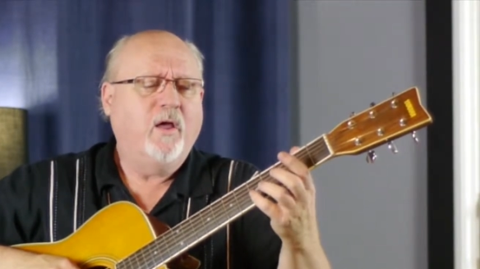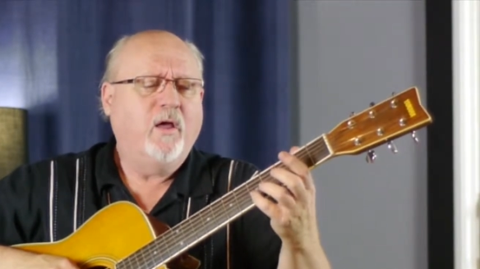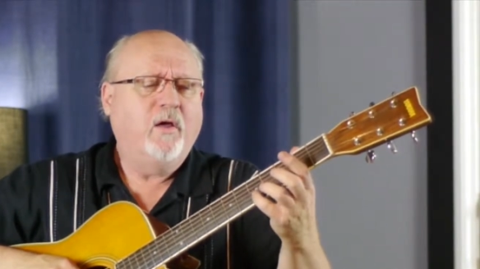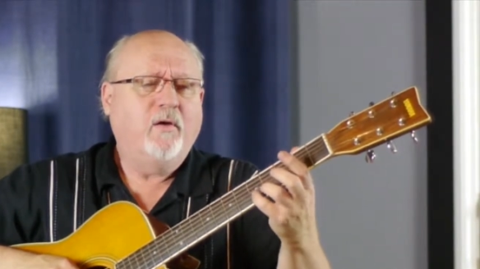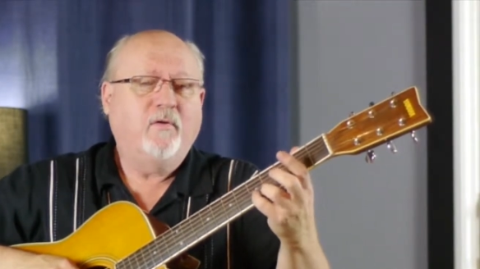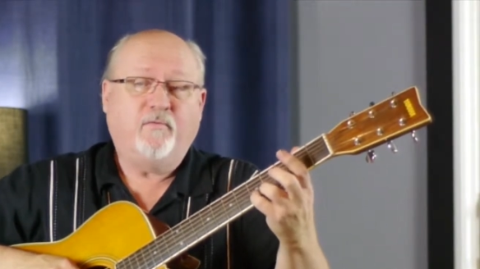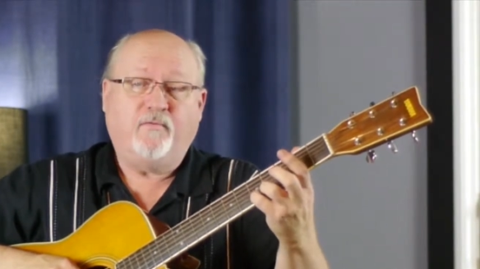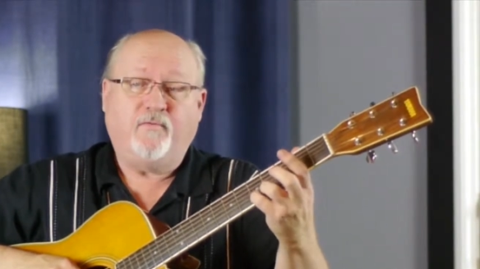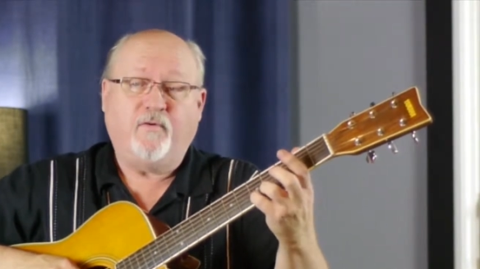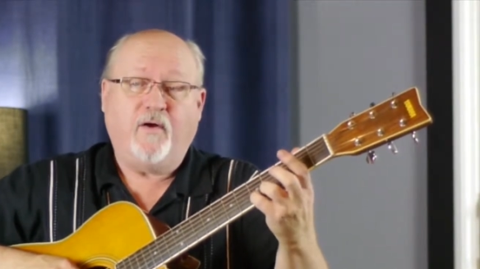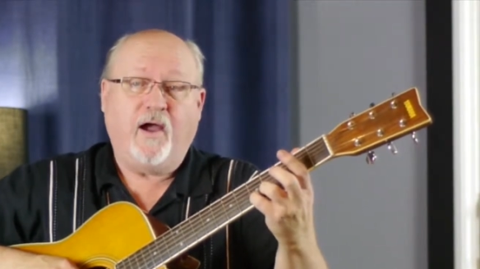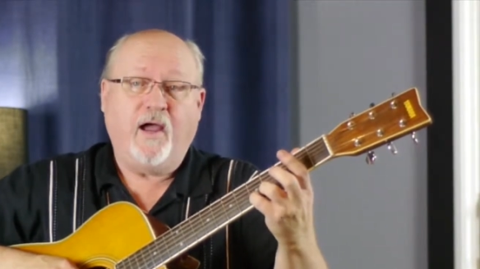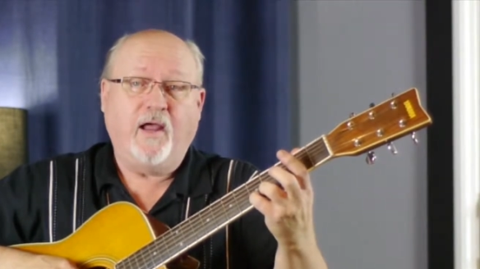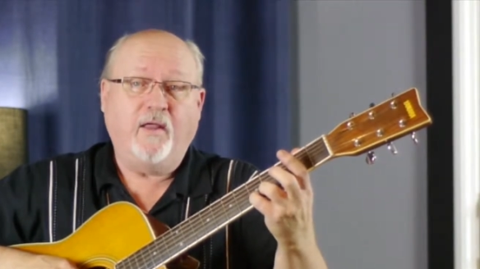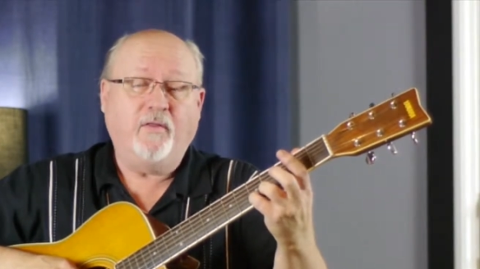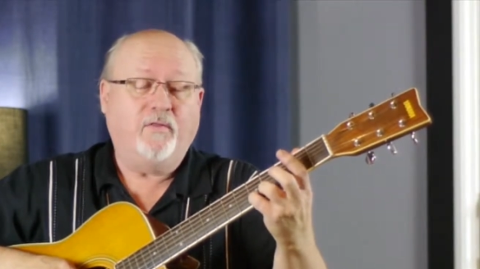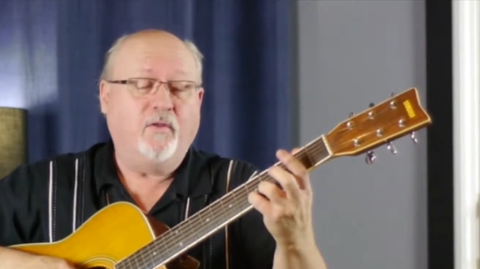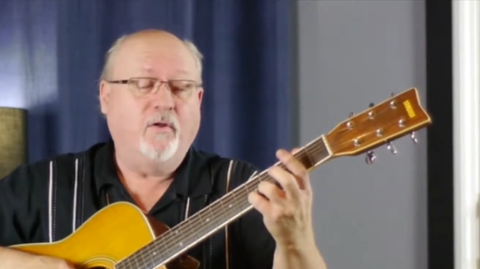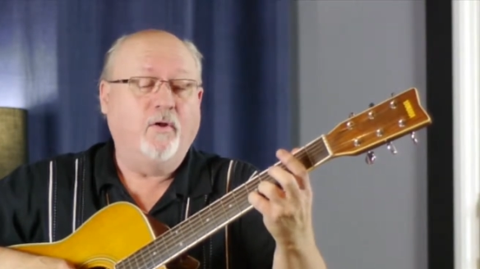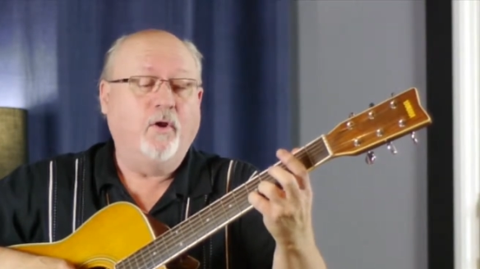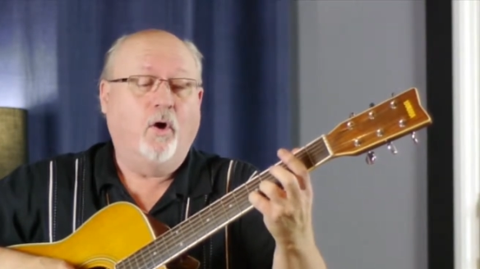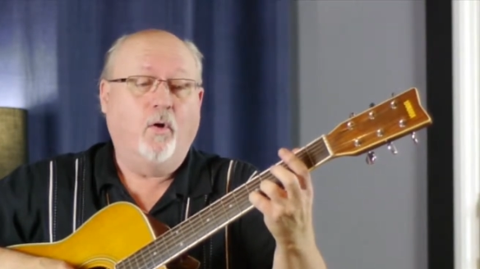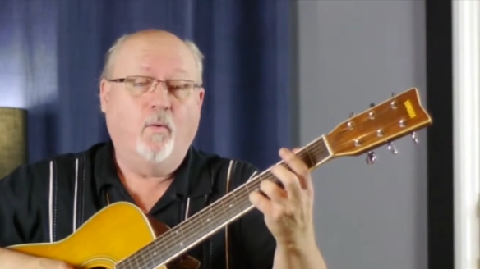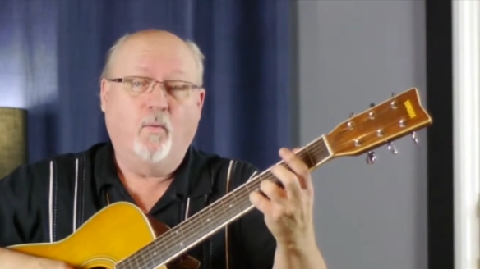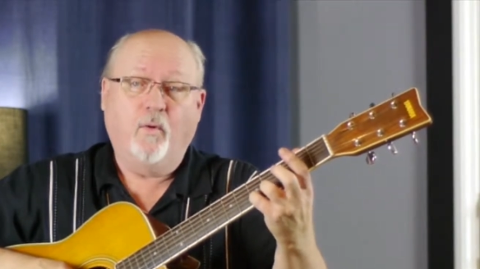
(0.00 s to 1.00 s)
find the
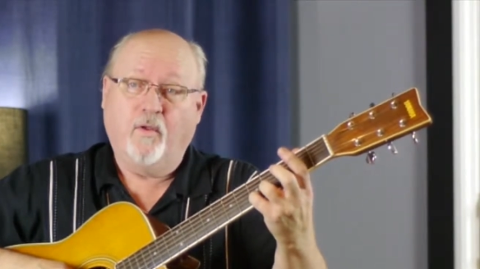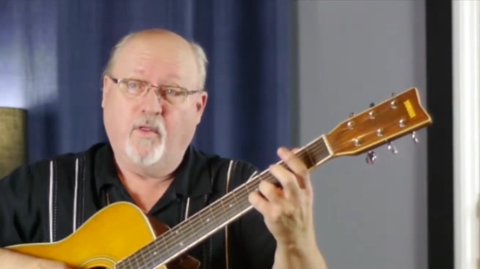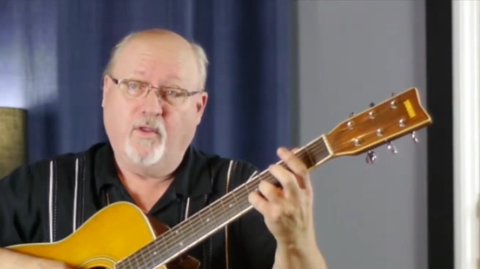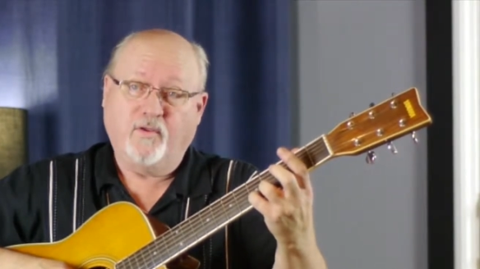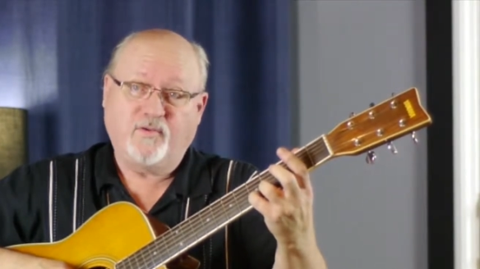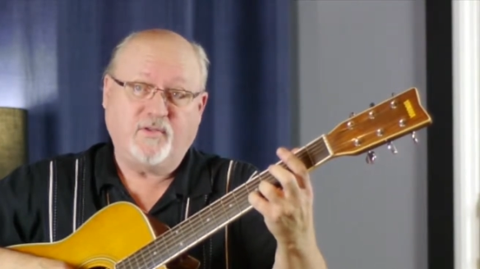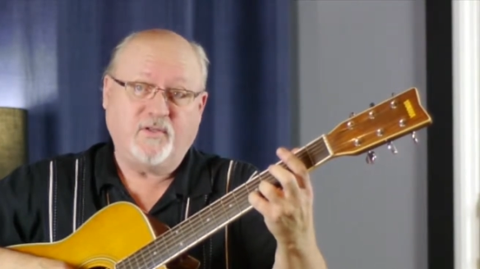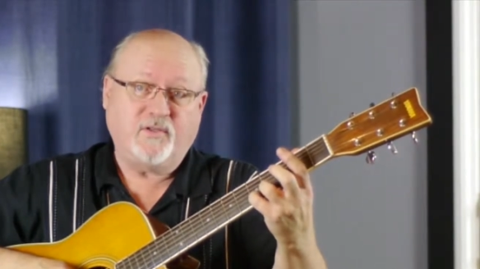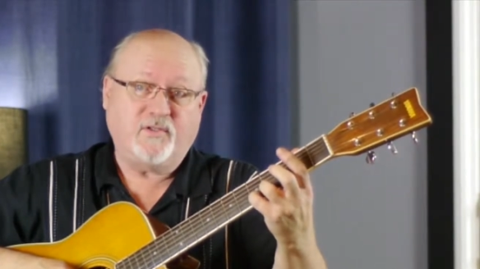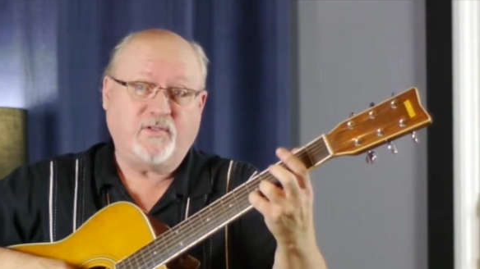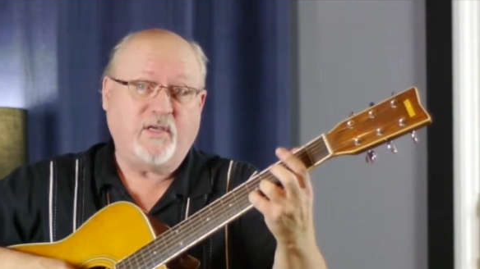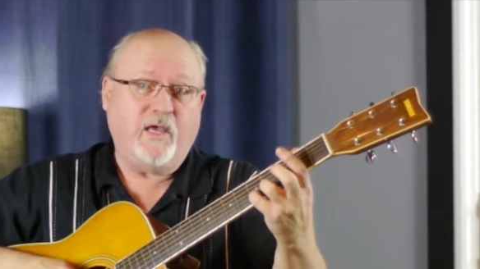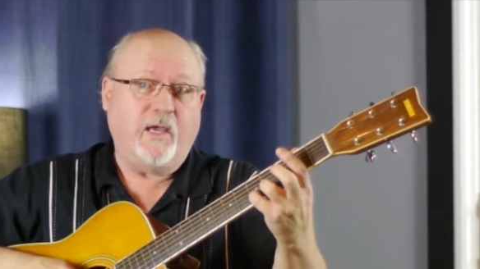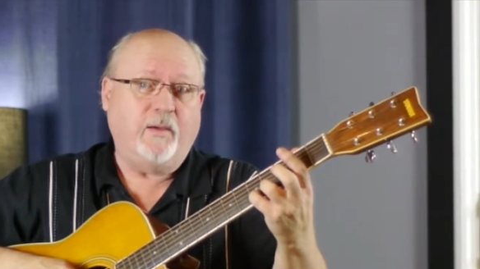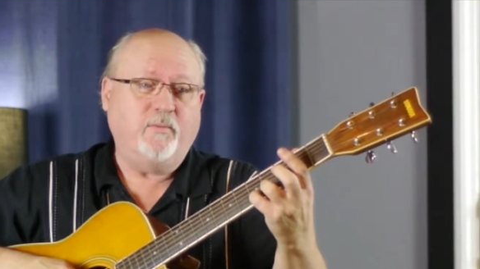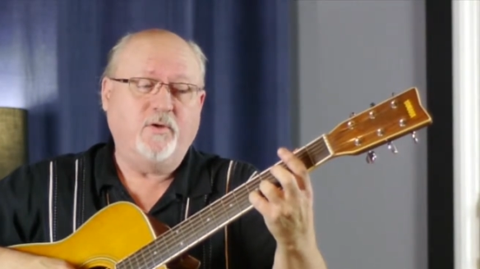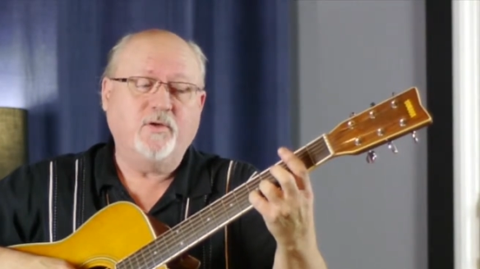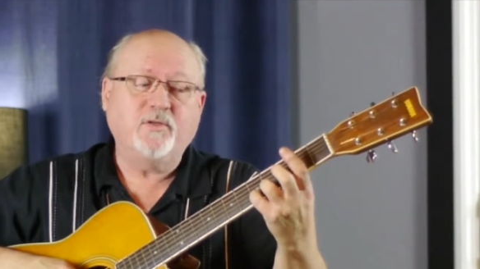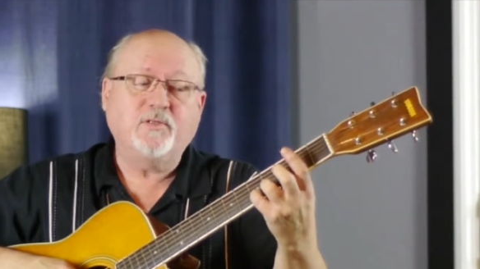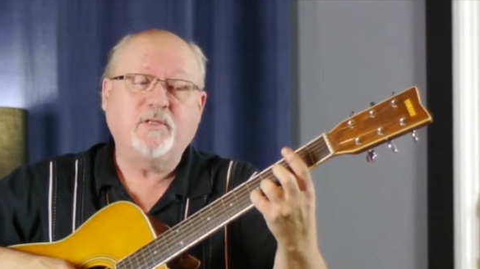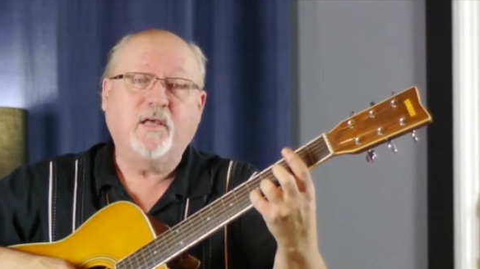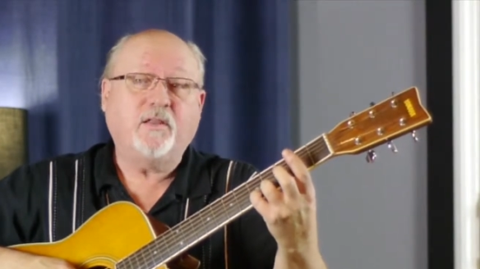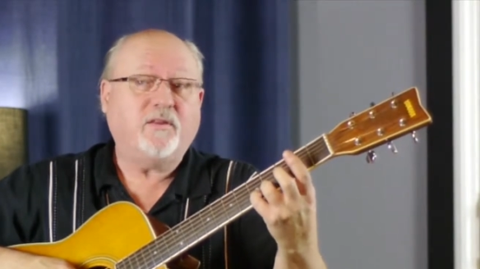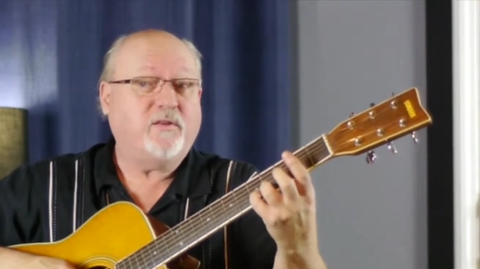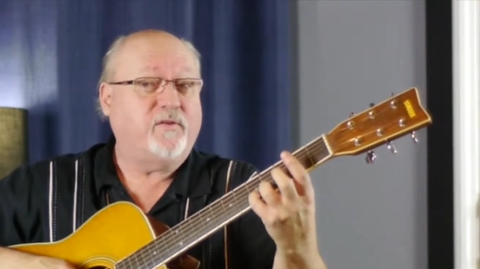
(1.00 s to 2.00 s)
note where it's the same,
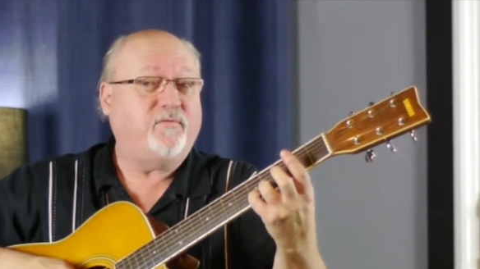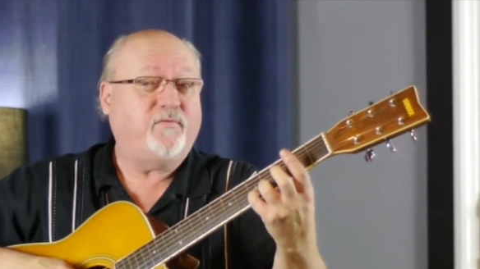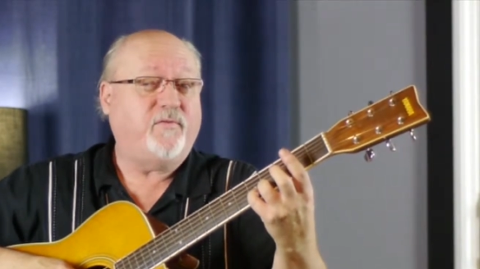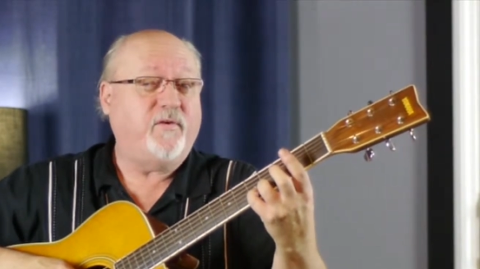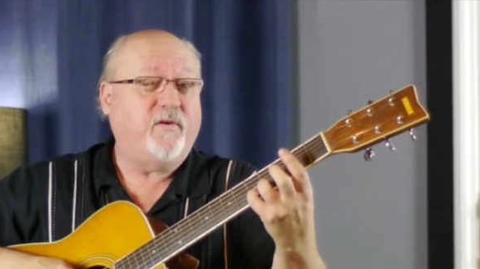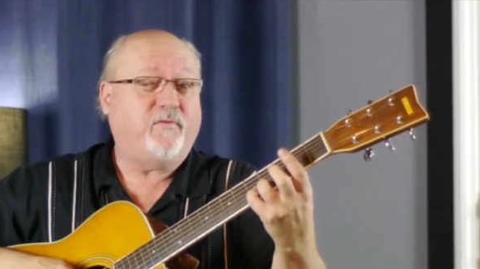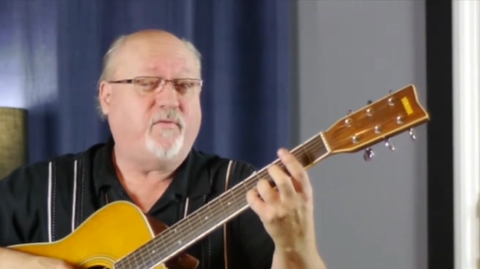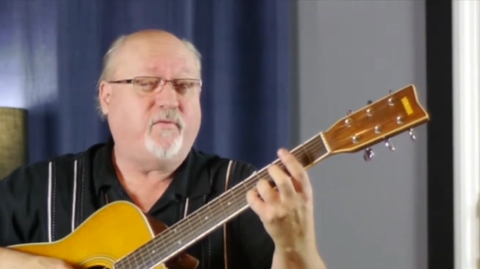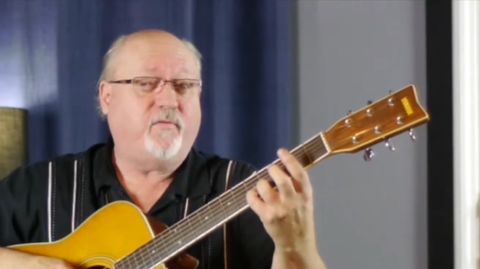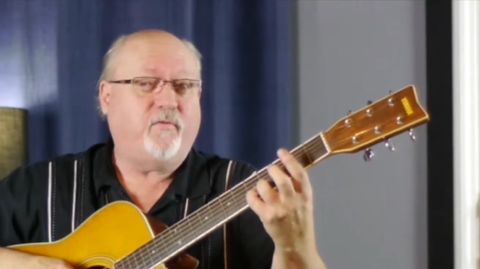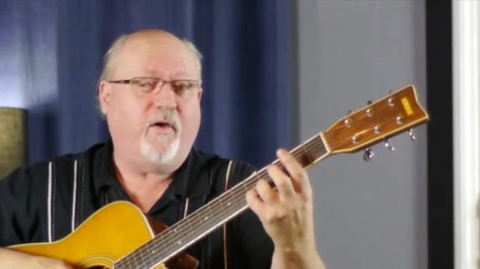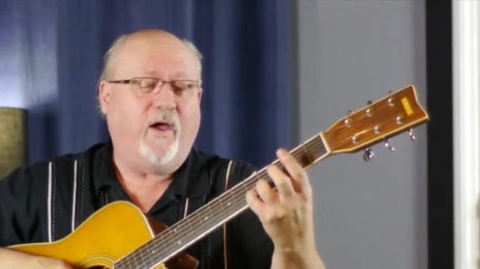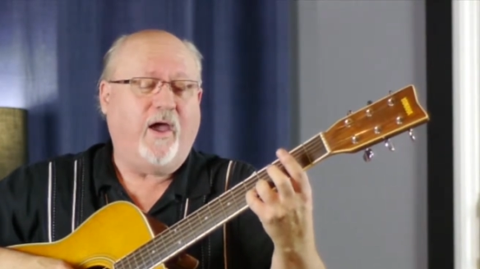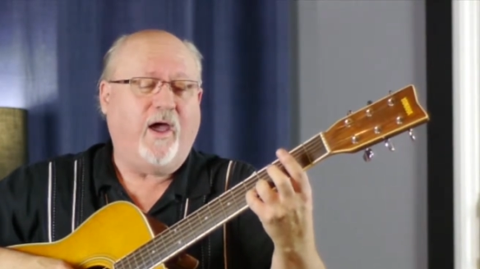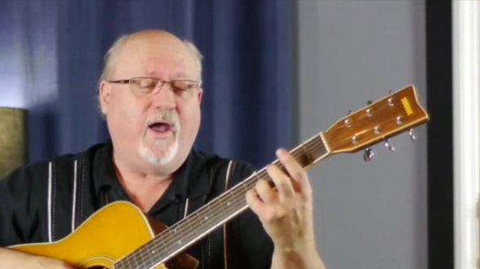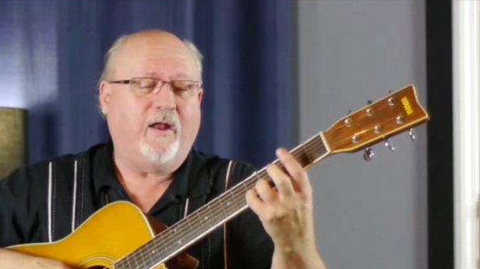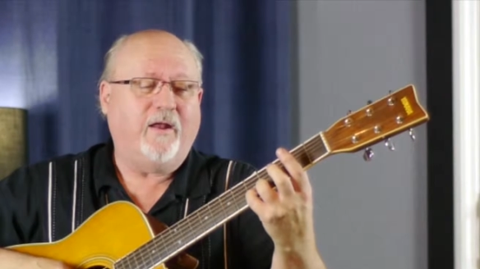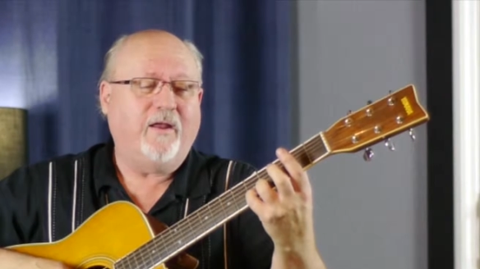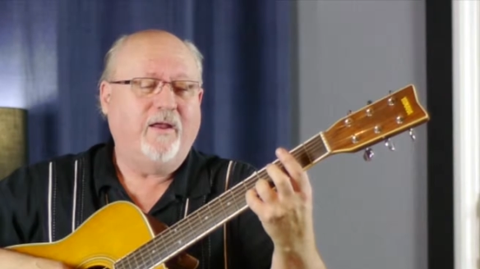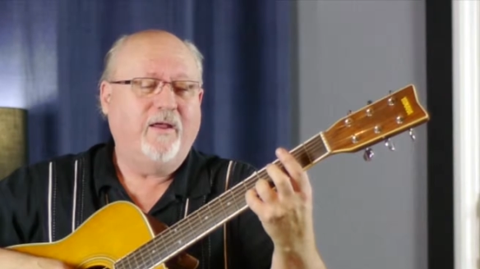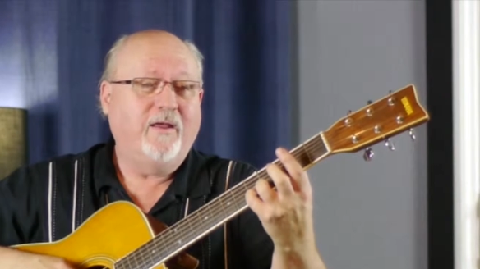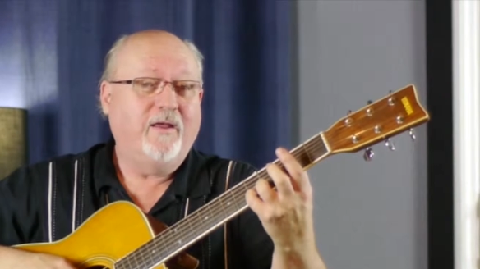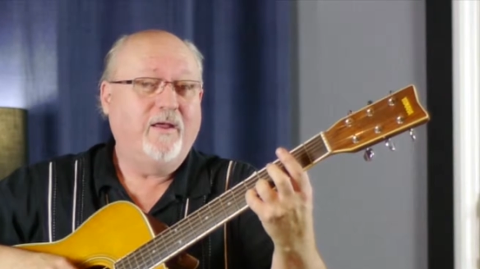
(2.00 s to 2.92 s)
usually at the 5th fret,